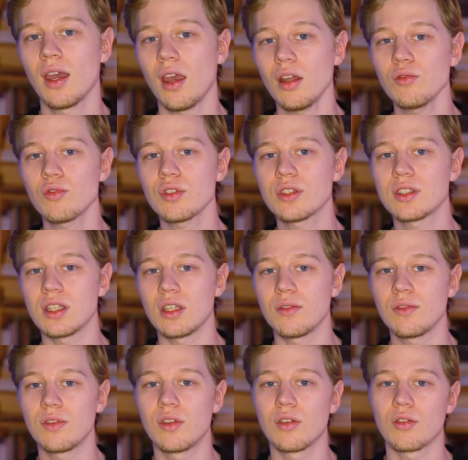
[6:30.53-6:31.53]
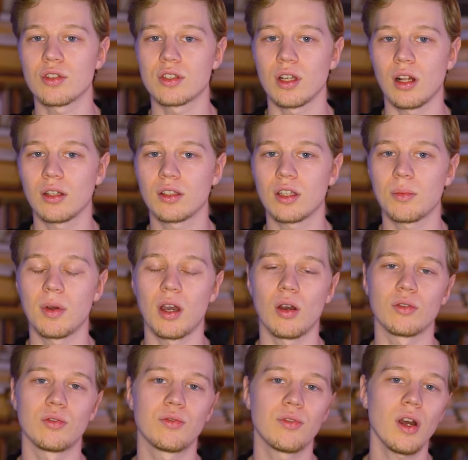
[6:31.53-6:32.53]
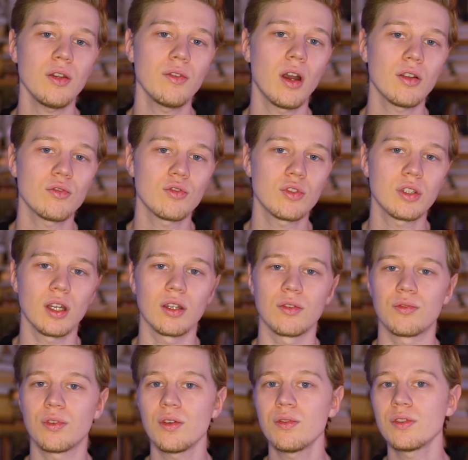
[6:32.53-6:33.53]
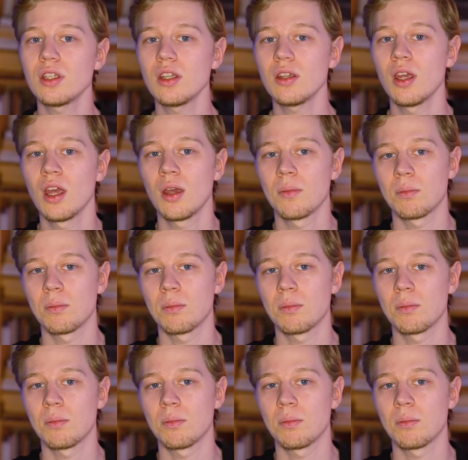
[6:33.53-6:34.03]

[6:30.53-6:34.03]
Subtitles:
and received the result about 550